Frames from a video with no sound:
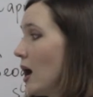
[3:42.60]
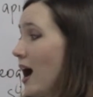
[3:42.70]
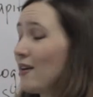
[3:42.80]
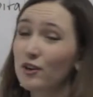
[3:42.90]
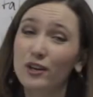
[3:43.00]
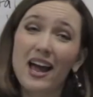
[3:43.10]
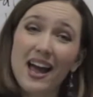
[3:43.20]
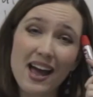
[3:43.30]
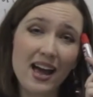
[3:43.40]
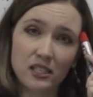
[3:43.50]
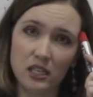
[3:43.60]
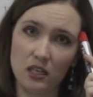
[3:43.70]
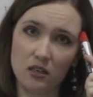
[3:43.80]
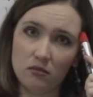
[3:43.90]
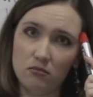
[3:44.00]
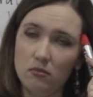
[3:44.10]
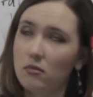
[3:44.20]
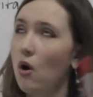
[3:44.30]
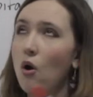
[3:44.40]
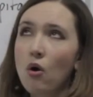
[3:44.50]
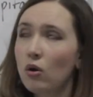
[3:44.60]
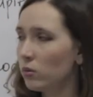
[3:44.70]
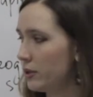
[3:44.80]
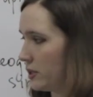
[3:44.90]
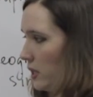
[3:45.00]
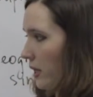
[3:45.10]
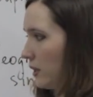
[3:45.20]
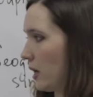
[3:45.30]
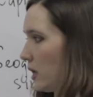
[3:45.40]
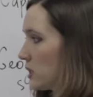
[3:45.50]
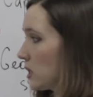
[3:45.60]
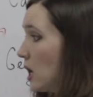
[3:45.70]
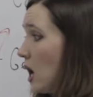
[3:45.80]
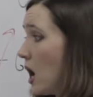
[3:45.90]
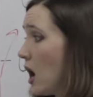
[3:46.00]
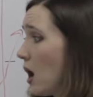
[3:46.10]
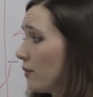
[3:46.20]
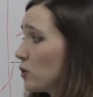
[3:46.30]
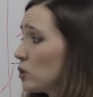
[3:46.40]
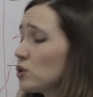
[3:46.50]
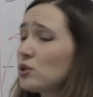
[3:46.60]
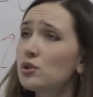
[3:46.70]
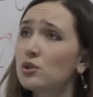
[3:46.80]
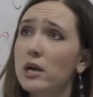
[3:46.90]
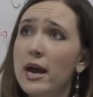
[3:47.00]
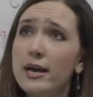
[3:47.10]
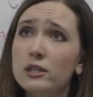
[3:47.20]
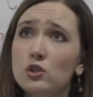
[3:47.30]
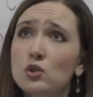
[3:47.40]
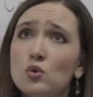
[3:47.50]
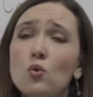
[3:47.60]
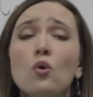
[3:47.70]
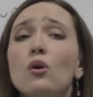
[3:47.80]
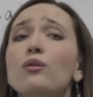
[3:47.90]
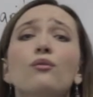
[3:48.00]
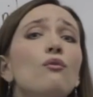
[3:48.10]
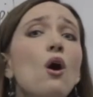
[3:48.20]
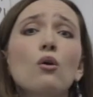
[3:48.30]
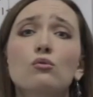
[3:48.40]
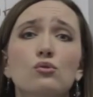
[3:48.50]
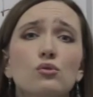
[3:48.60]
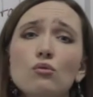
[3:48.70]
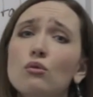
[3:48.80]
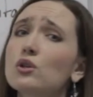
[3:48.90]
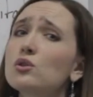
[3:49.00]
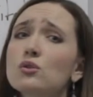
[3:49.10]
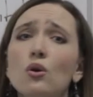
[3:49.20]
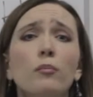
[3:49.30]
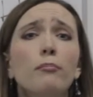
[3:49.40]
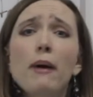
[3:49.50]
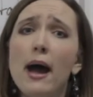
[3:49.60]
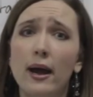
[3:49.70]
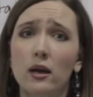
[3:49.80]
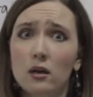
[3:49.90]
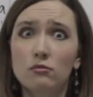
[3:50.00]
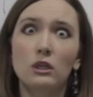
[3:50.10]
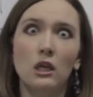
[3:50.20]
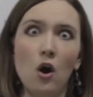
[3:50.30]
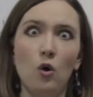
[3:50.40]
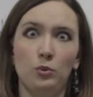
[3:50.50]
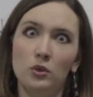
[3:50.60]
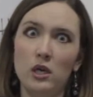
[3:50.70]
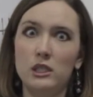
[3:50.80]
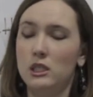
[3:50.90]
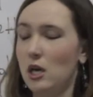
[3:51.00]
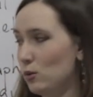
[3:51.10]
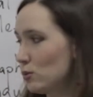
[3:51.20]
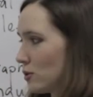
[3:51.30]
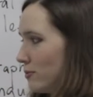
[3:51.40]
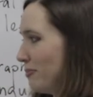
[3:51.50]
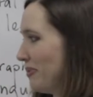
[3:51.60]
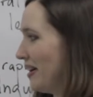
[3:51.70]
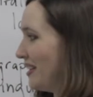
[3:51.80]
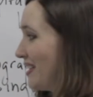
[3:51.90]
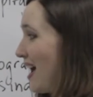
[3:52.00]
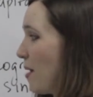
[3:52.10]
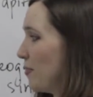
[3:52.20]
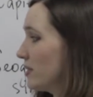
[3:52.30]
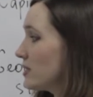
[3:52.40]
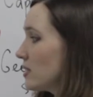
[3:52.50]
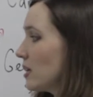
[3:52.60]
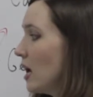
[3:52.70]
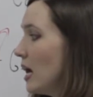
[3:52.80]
I've got a headache, always like that. I've got a sore throat or a sore back. I really hope you guys don't, but it happens.